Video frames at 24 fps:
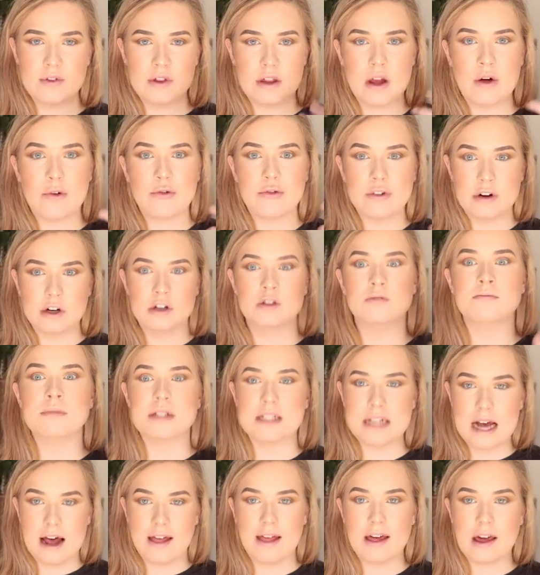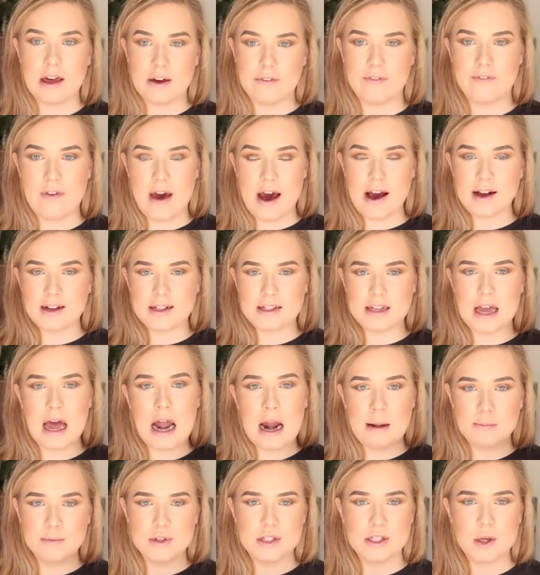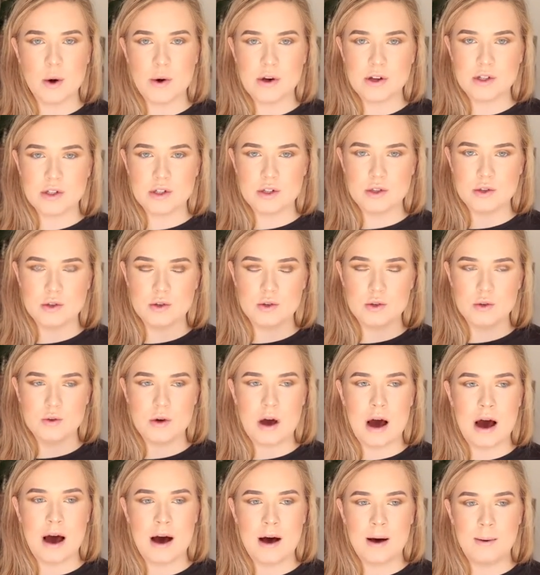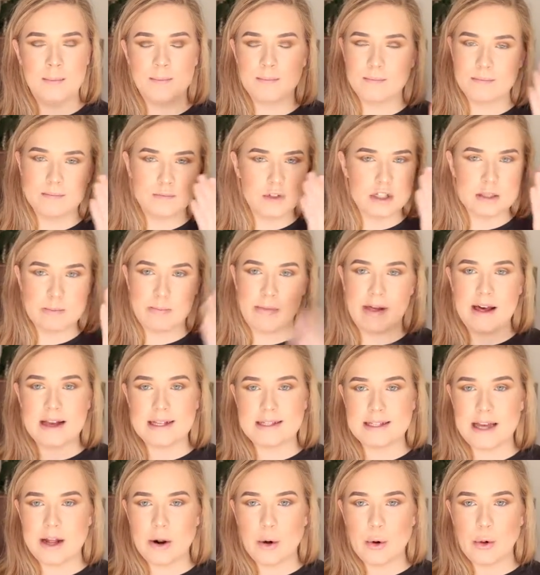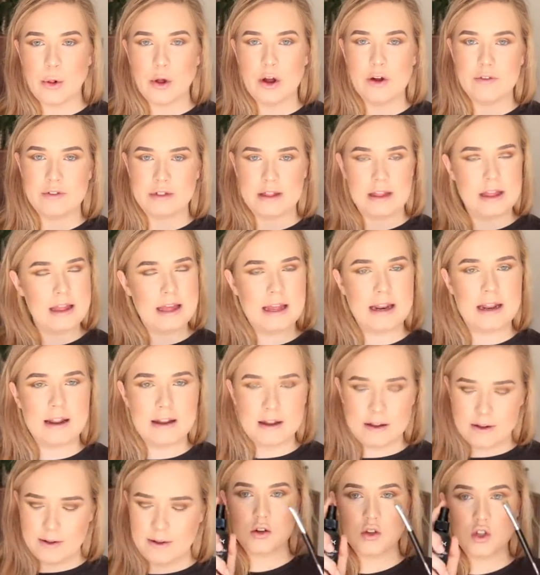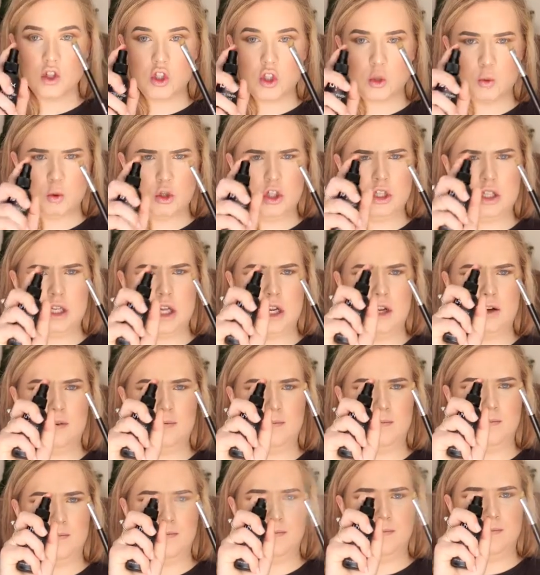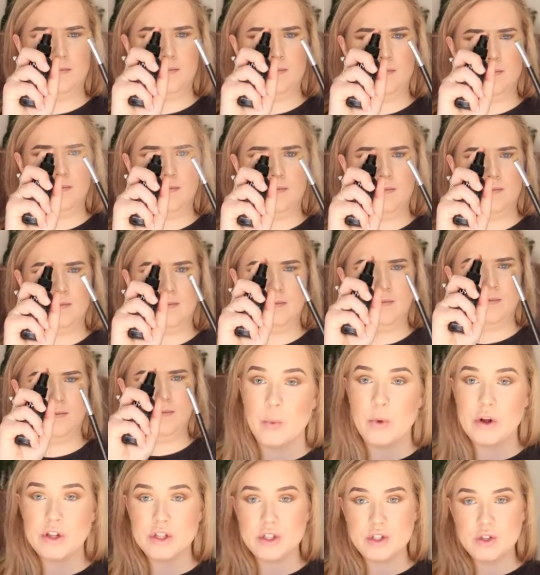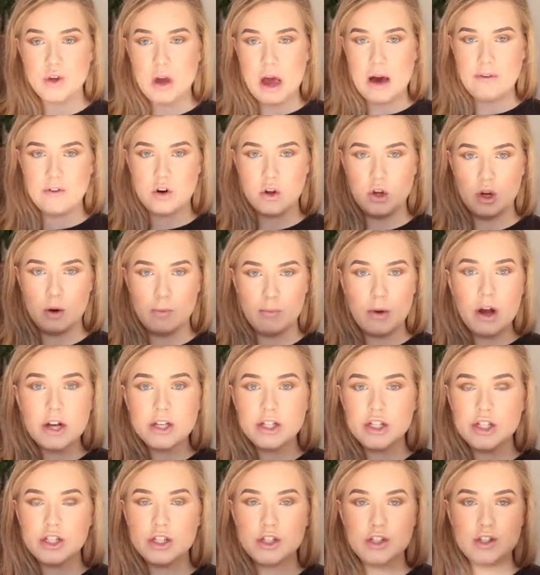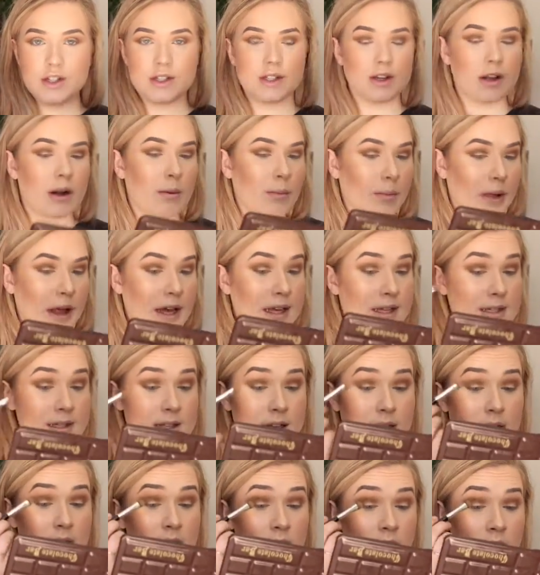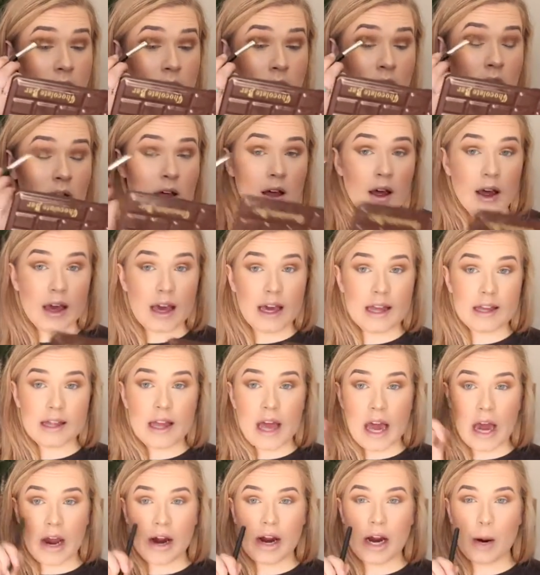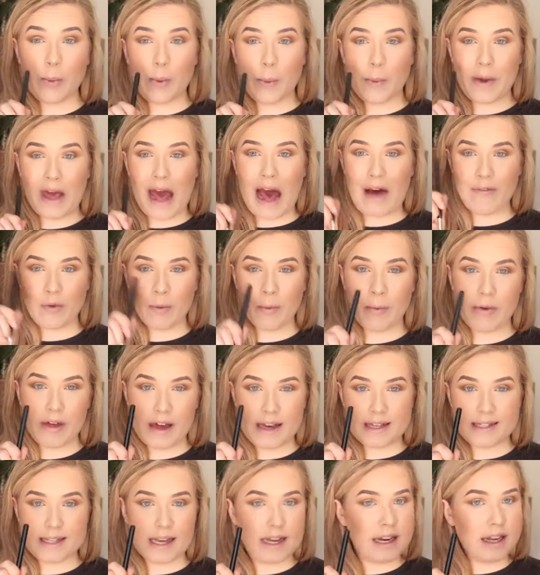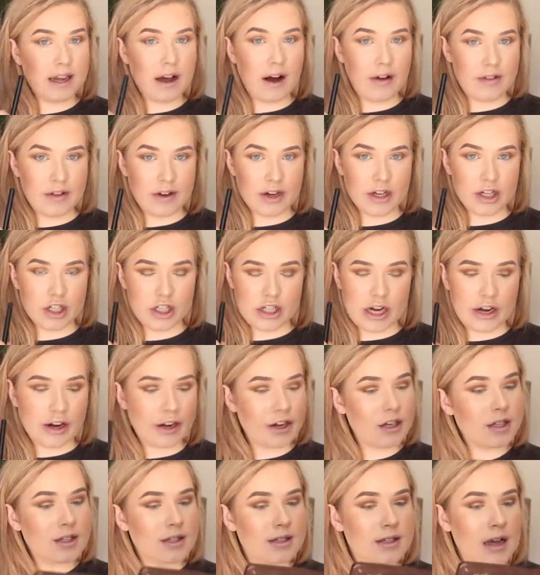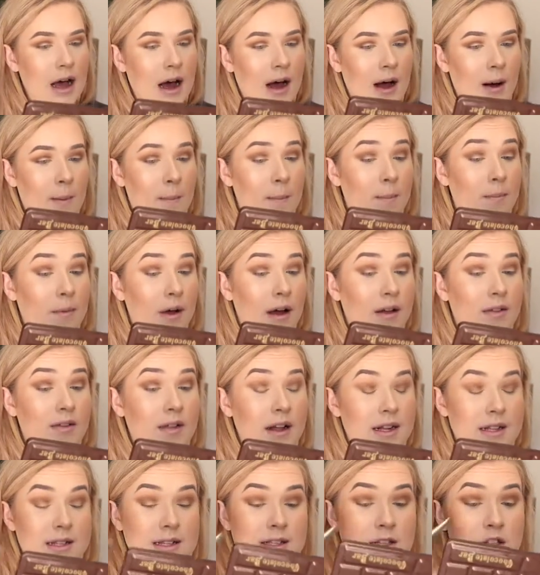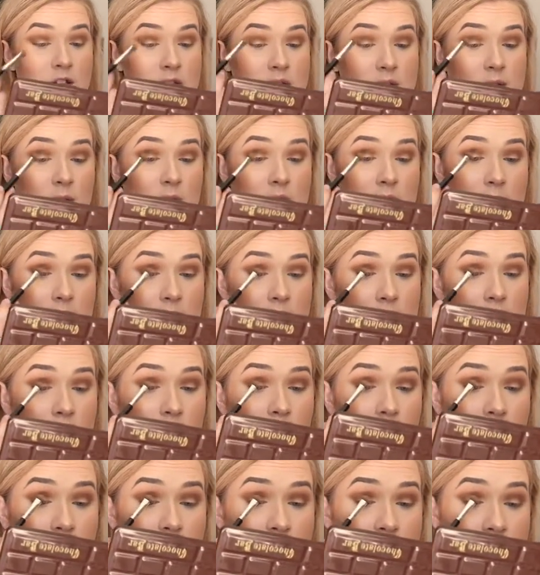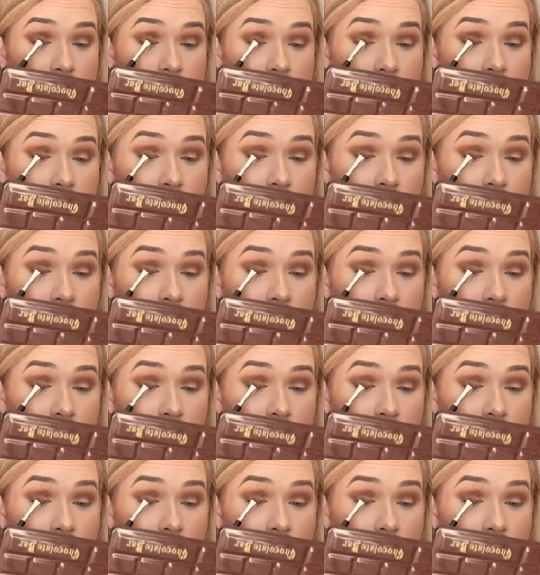it that real metallic effect. And I'm just going to just place that all over the lid. So we're just gonna, once you have it on your brush, just gonna place it in the area where we haven't placed any other shadows. That's just sort of the middle of the lid.